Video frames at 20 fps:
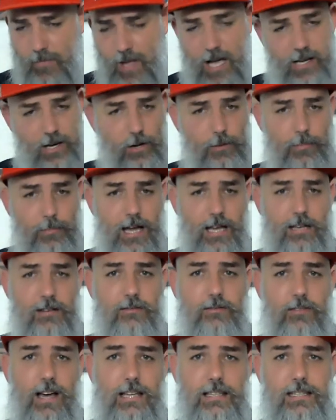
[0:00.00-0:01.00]
I don't mind
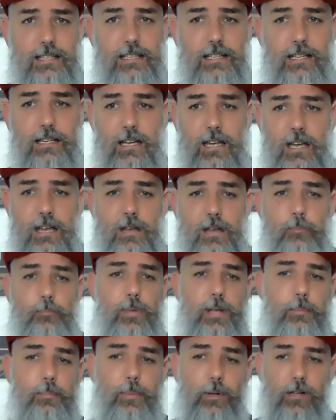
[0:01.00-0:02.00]
inviting
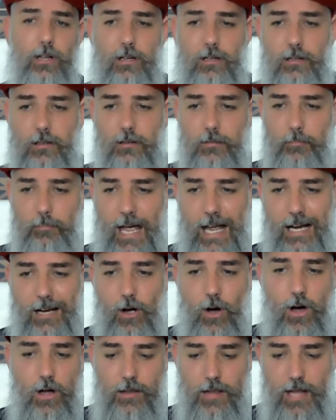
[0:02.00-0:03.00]
people on back
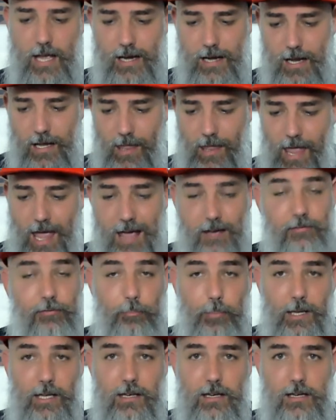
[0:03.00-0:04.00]
on that have
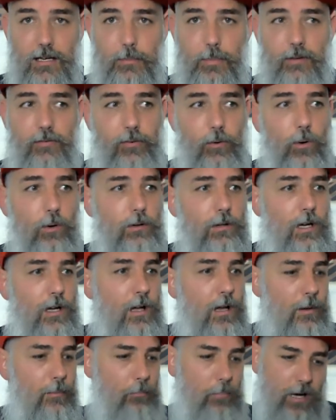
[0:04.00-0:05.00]
been here before,
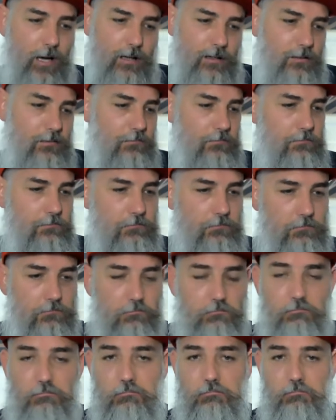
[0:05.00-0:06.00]
but
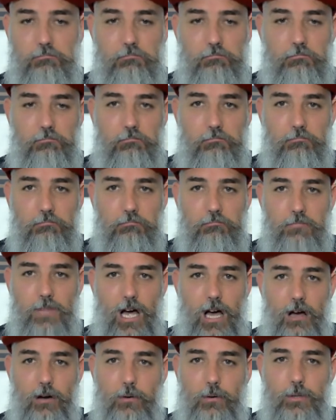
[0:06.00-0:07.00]

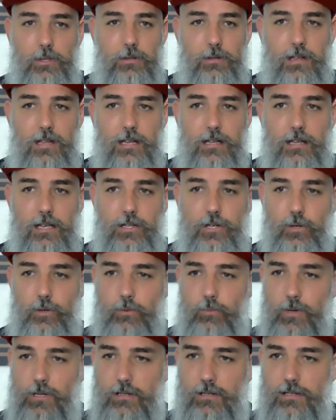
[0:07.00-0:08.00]
I would think that you would
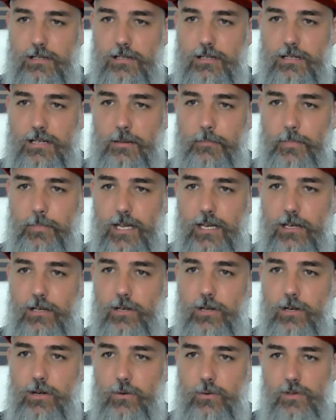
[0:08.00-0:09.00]
want something
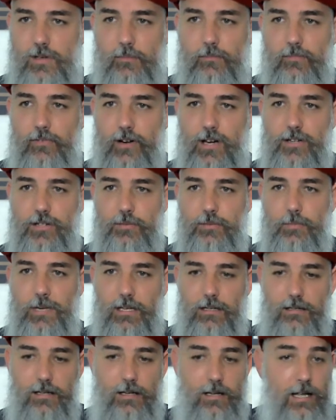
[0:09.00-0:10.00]
new, some fresh
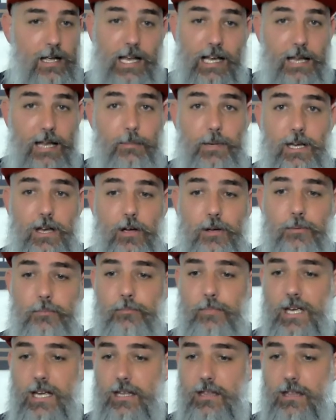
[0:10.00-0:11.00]
meat. Let me know
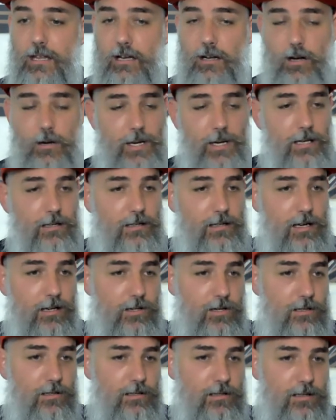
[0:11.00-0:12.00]
in the comment
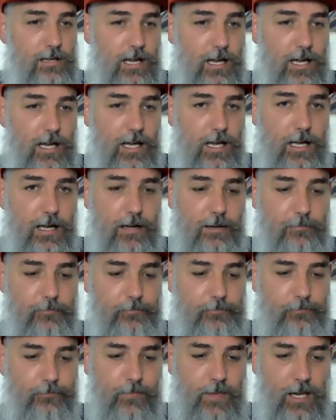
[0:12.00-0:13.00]
sections.
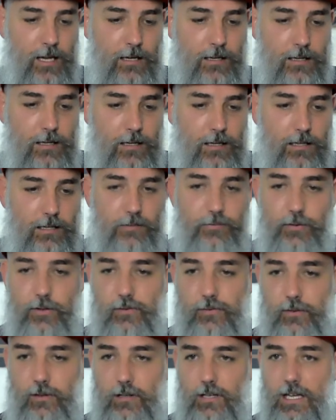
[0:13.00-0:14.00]
If
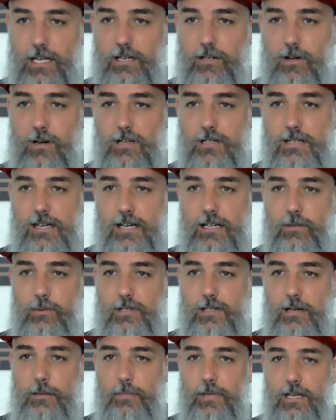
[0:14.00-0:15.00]
you're in contact
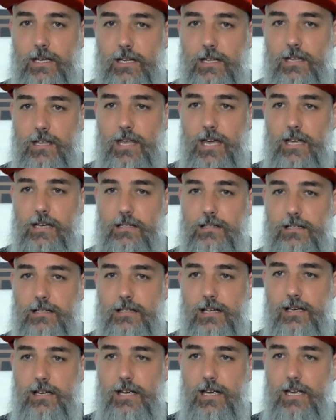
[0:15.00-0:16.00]
with somebody that's
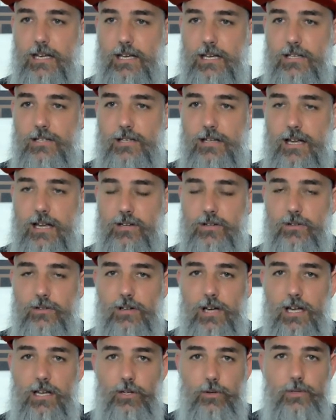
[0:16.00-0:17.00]
an
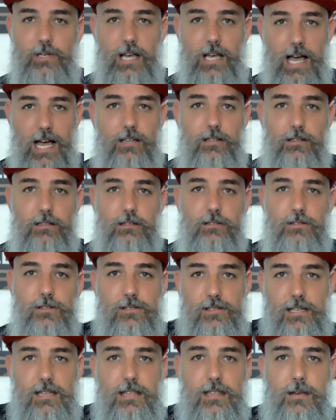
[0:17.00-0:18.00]
international and you would like to
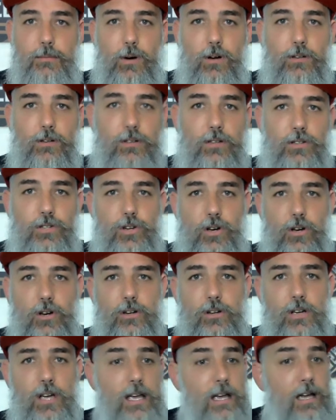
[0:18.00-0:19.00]
see them on the
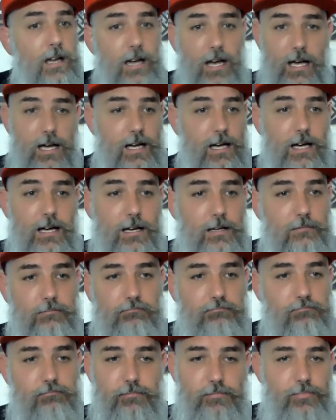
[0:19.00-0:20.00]
show,
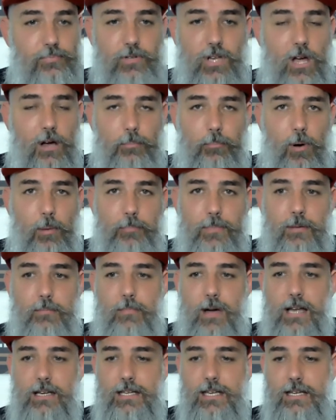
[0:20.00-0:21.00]
yeah, pop them
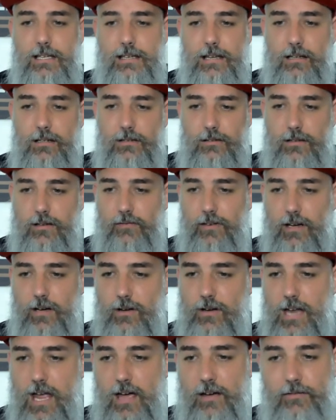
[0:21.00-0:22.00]
my details. If I
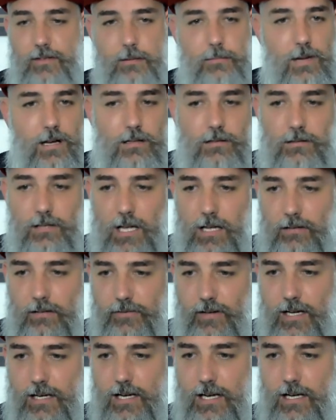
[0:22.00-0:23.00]
don't have them, I'll
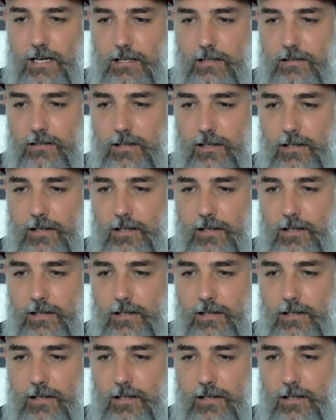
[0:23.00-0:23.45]
find out.